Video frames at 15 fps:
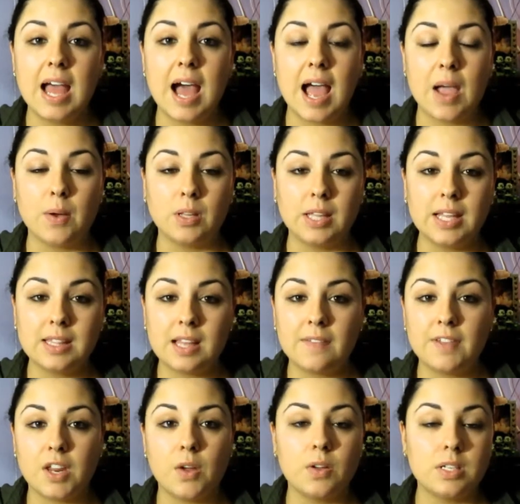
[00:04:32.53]
I will link that
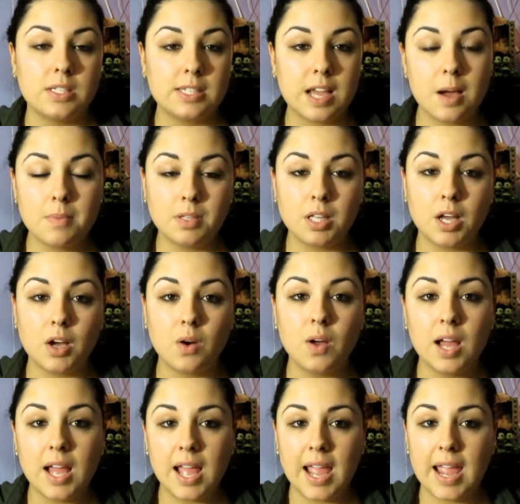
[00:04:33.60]
video down below.